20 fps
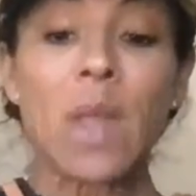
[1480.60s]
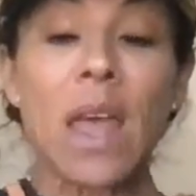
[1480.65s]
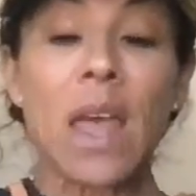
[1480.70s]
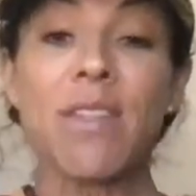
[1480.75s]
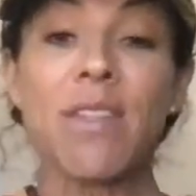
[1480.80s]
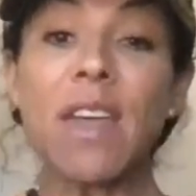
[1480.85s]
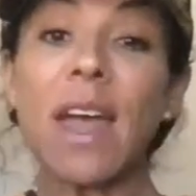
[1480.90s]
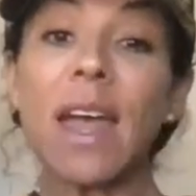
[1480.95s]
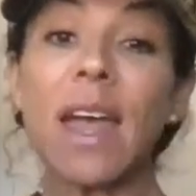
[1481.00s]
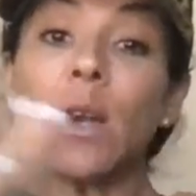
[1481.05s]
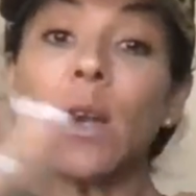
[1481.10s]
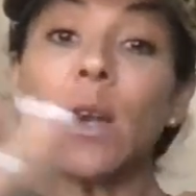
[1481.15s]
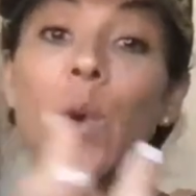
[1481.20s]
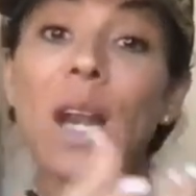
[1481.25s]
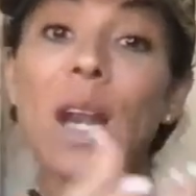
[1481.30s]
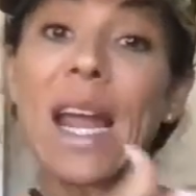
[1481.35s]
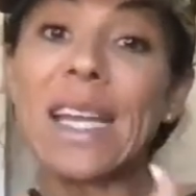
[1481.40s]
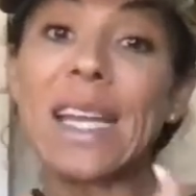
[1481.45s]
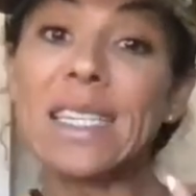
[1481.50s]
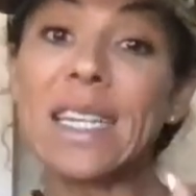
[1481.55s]
Then
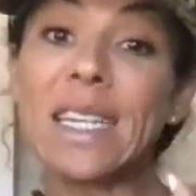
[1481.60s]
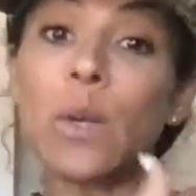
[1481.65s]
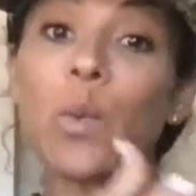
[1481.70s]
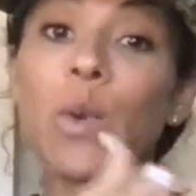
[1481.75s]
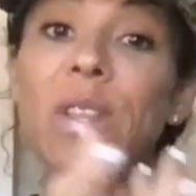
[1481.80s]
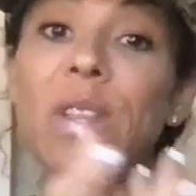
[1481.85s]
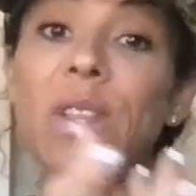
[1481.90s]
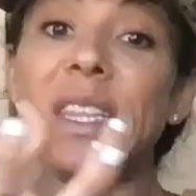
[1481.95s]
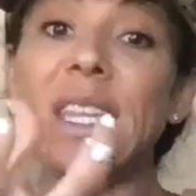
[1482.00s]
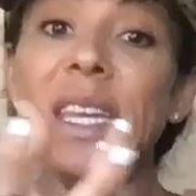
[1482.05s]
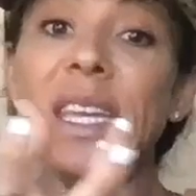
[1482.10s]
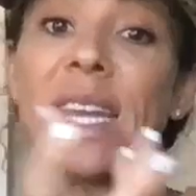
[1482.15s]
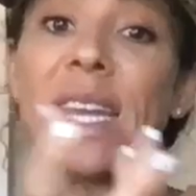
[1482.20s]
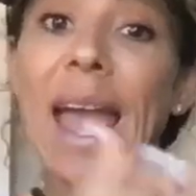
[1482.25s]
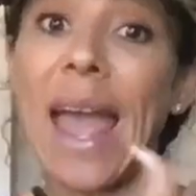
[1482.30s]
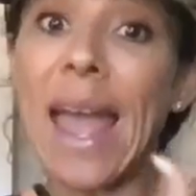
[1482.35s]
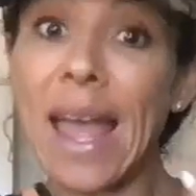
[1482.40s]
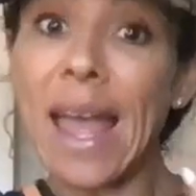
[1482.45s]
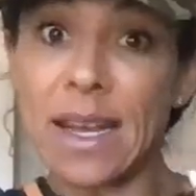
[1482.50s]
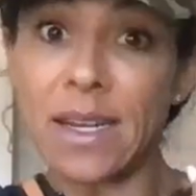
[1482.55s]
what I did with the
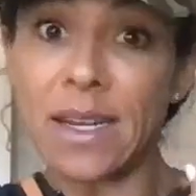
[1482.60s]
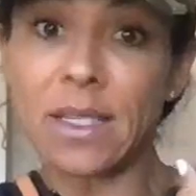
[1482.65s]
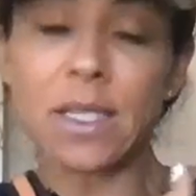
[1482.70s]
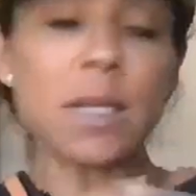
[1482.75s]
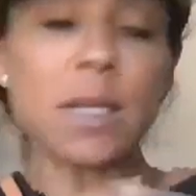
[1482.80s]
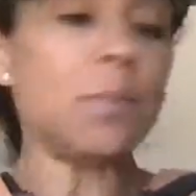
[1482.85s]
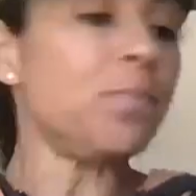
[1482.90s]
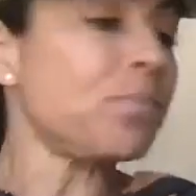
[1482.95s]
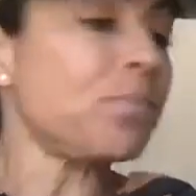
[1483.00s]
end